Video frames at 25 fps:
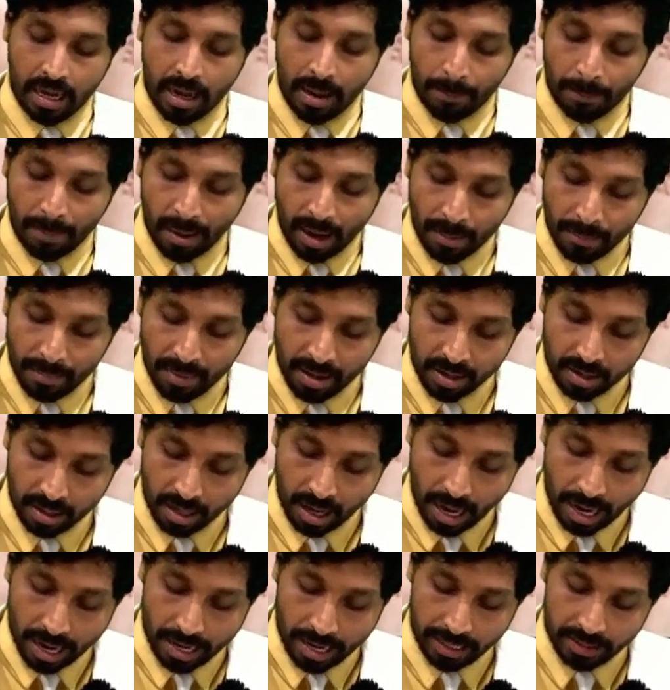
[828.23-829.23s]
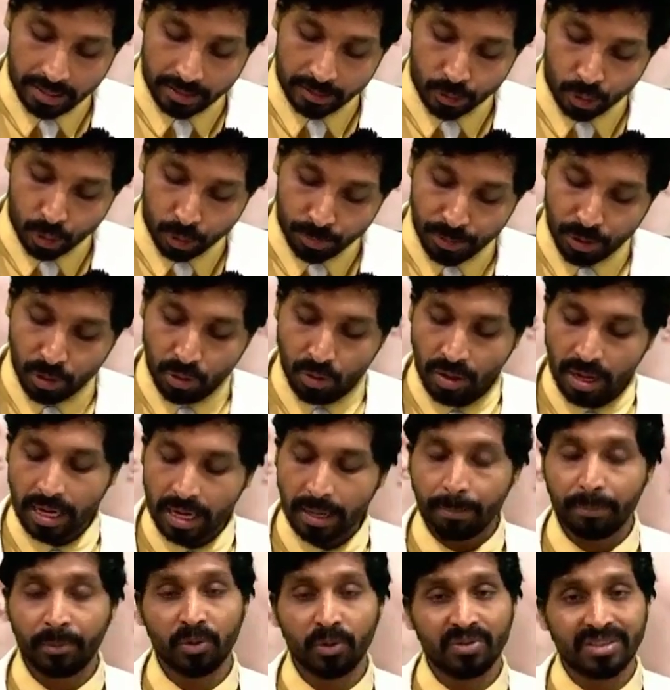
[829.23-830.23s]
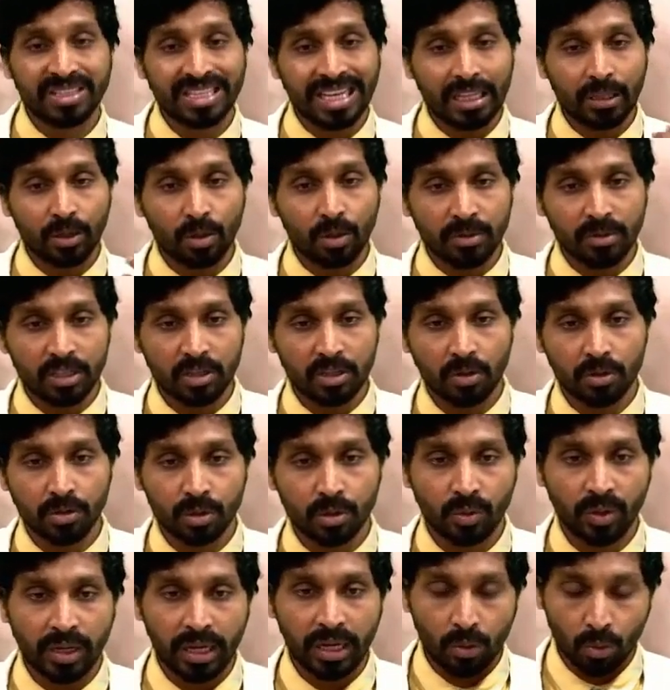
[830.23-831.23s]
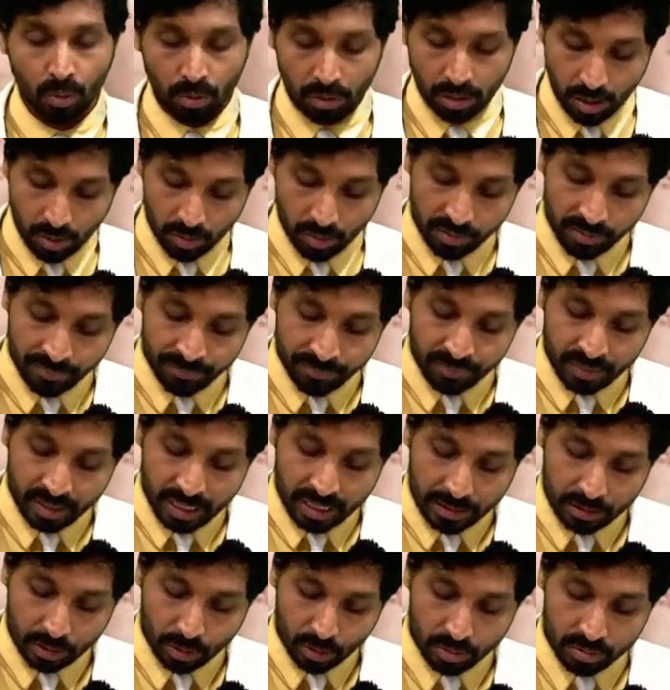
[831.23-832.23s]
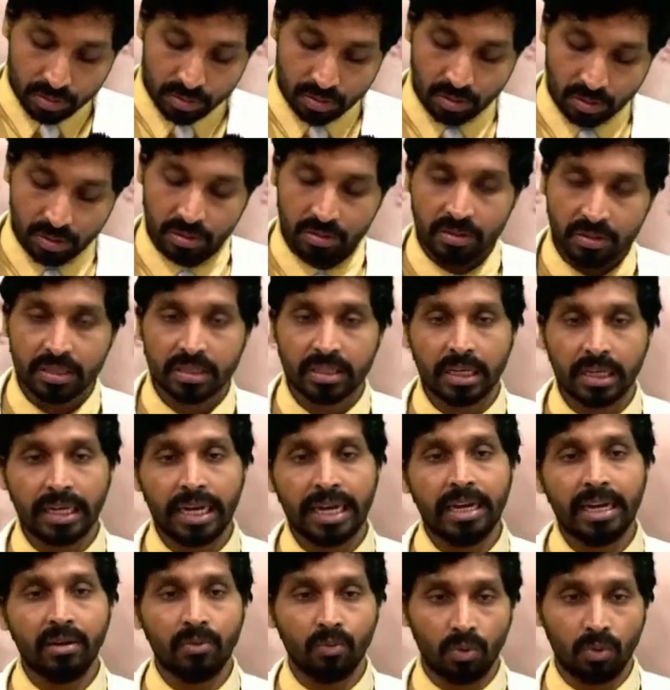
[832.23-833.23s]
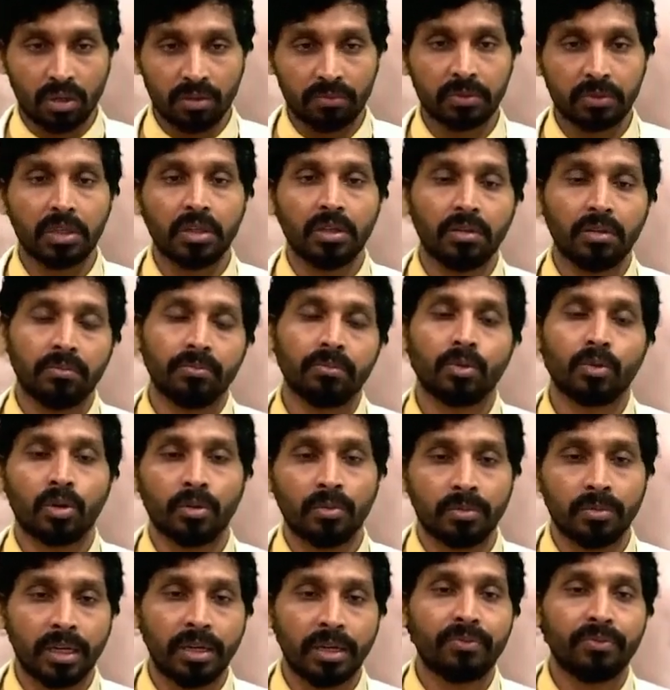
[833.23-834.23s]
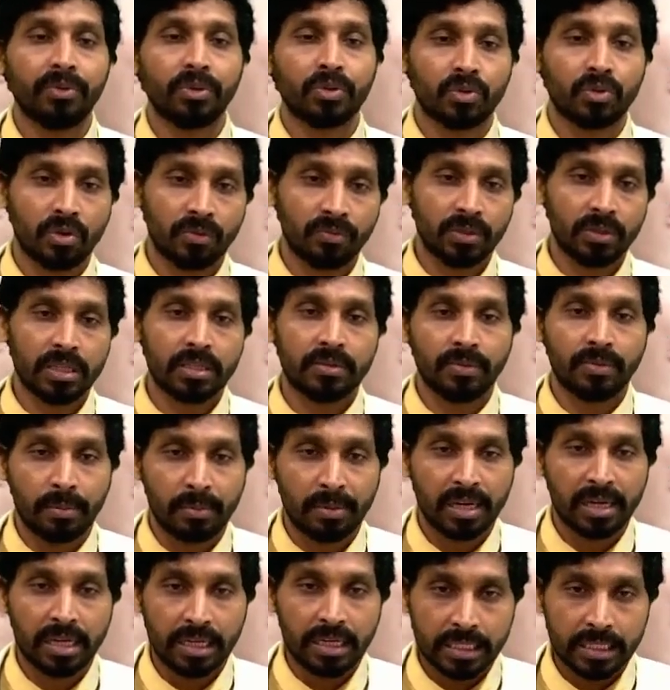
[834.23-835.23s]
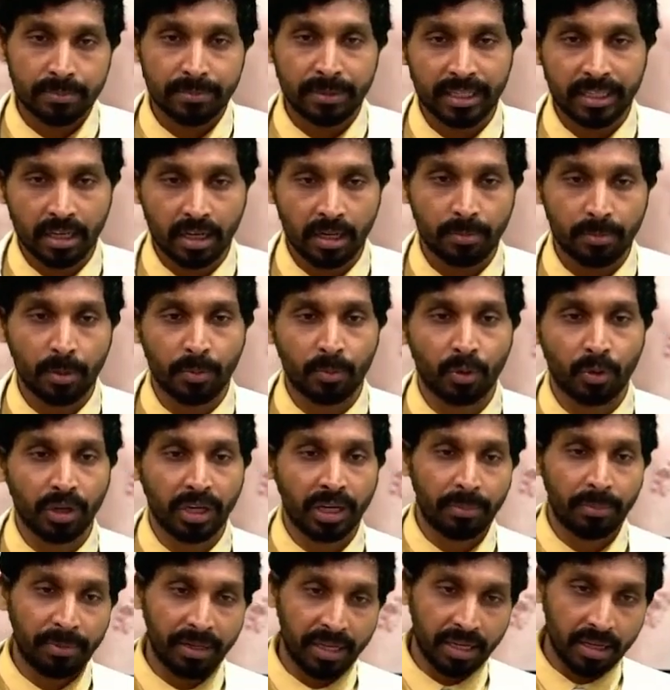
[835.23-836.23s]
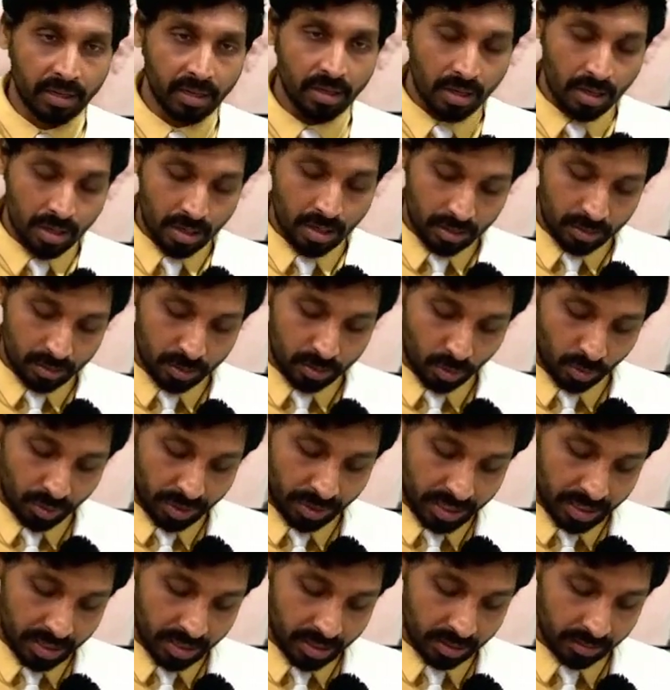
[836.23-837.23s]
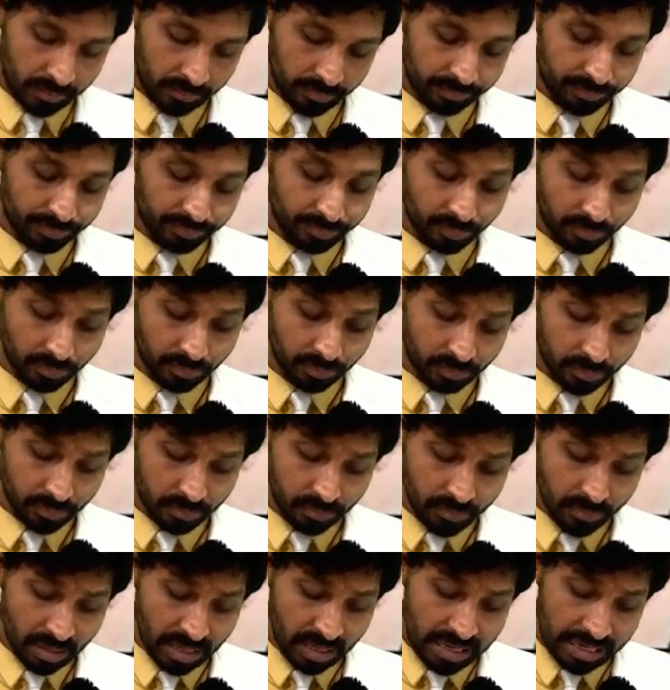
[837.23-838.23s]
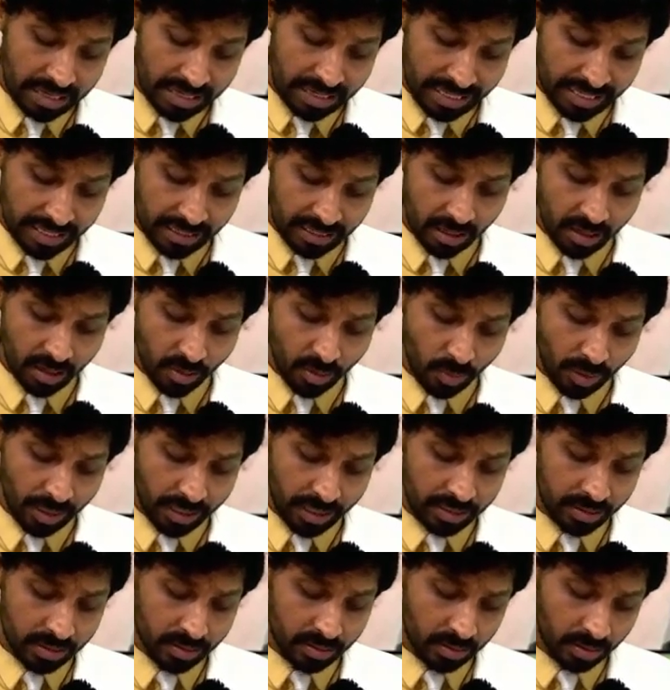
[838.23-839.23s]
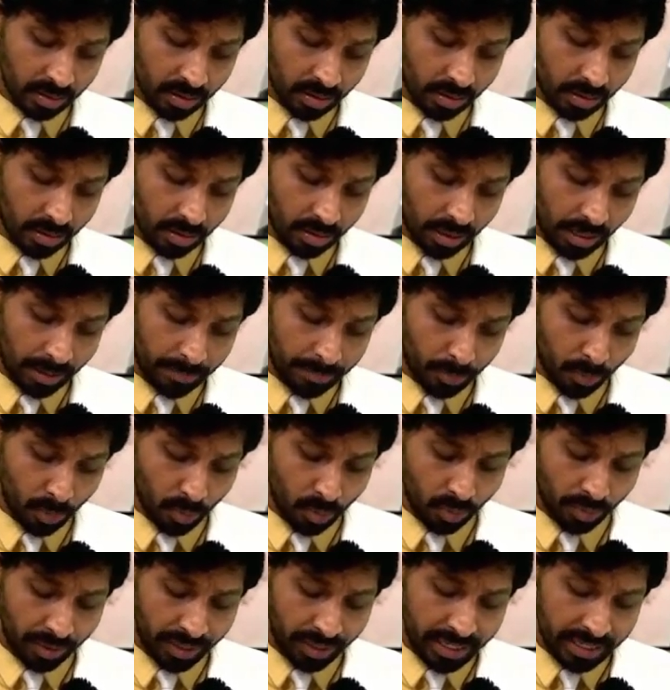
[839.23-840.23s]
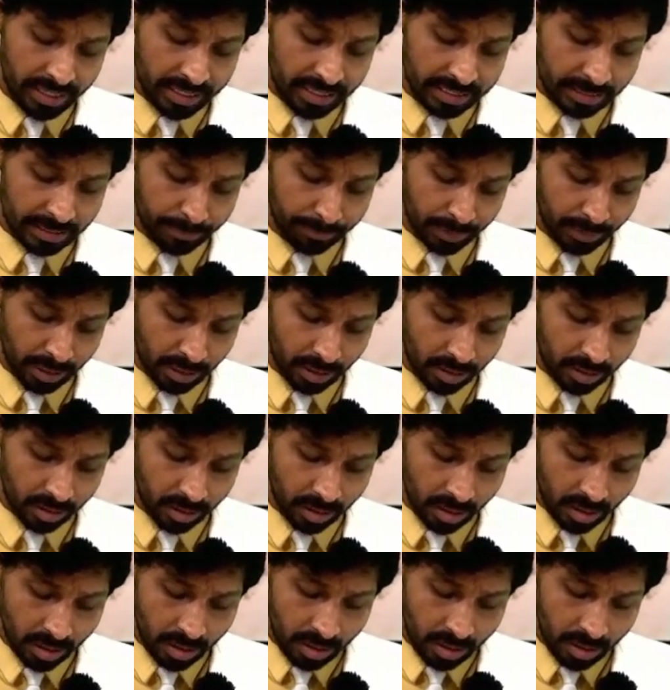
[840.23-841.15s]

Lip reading: Palmer and tuberoeruptive xanthomas also you can note down. Atherosclerosis, again one of the prominent feature of this familial dis beta lipoproteinemia. So here green color one is ApoE receptor.